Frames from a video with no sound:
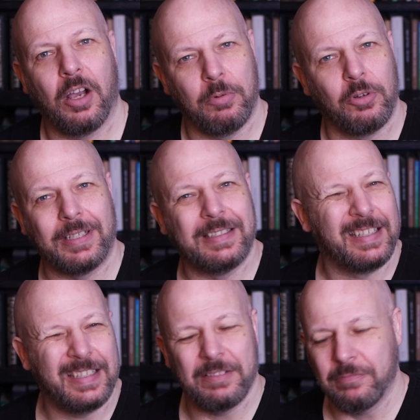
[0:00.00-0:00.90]
I will look into
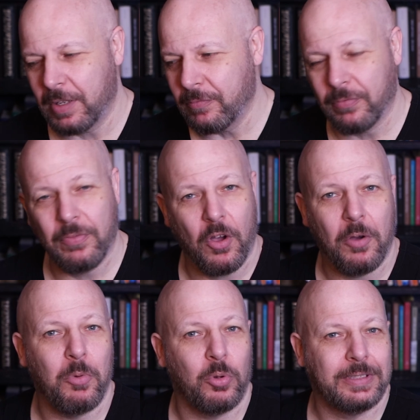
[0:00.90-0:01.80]
these in
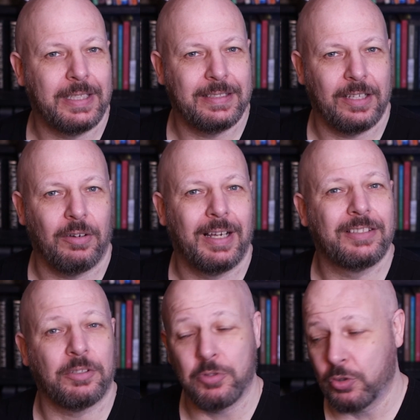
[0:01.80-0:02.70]
far more detail,
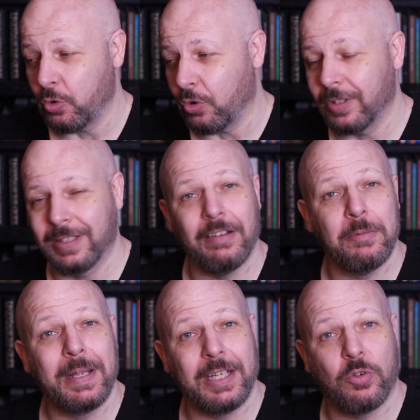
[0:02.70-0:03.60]
as I'm sure there
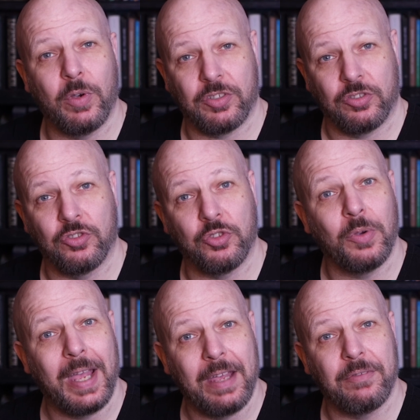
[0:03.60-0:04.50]
are many questions
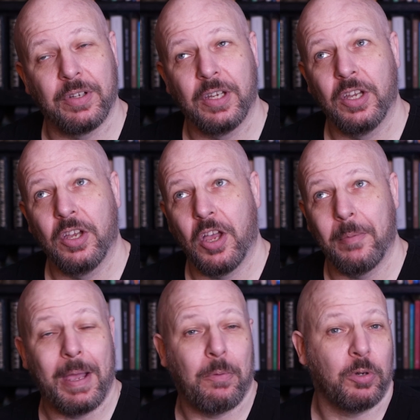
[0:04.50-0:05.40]
you have
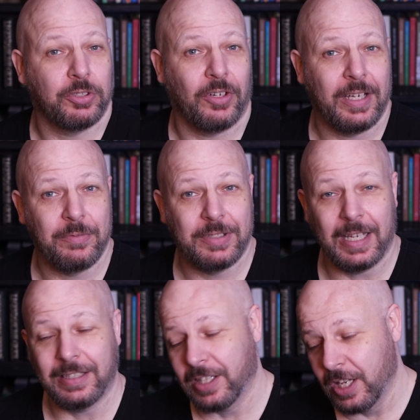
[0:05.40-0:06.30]
about what I have
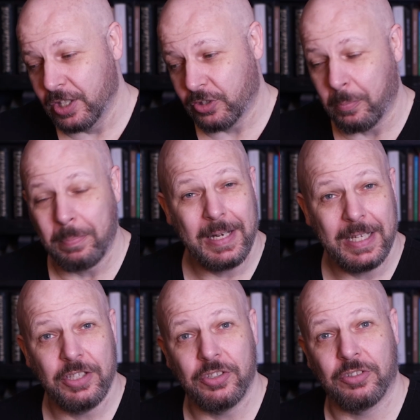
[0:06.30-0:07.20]
said. So
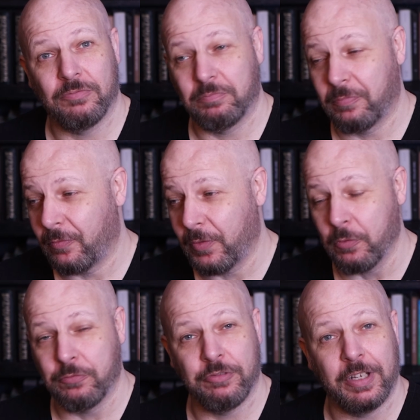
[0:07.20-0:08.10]
please
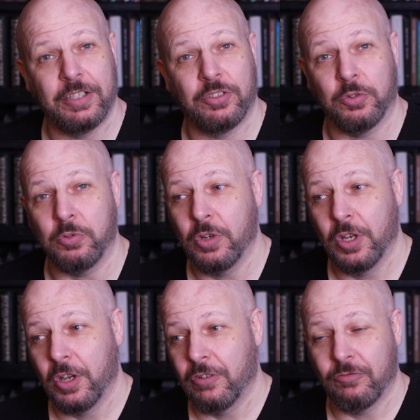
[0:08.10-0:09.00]
feel free to
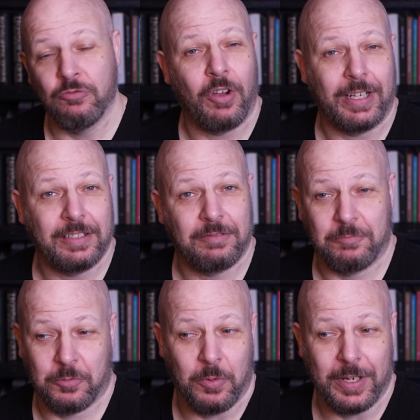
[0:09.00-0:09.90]
write
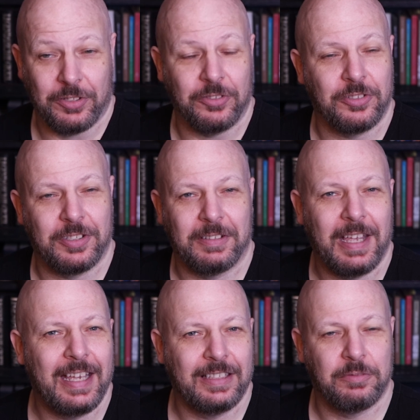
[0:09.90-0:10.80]
questions
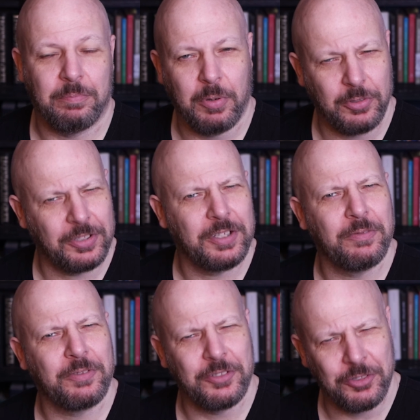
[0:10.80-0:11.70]
and
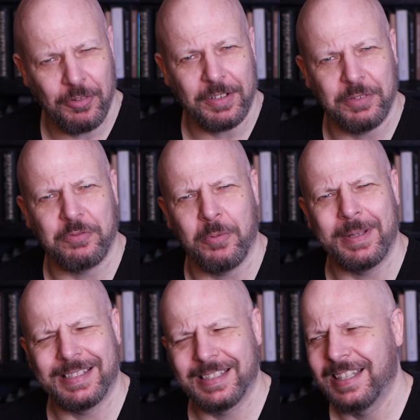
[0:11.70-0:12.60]
positive, constructive
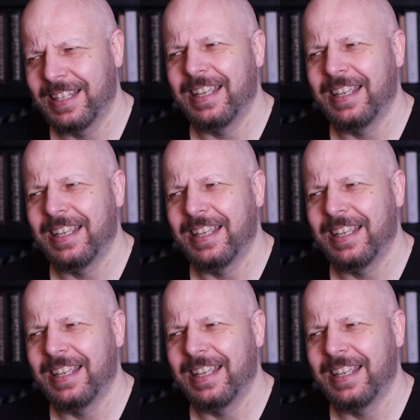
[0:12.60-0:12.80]
comments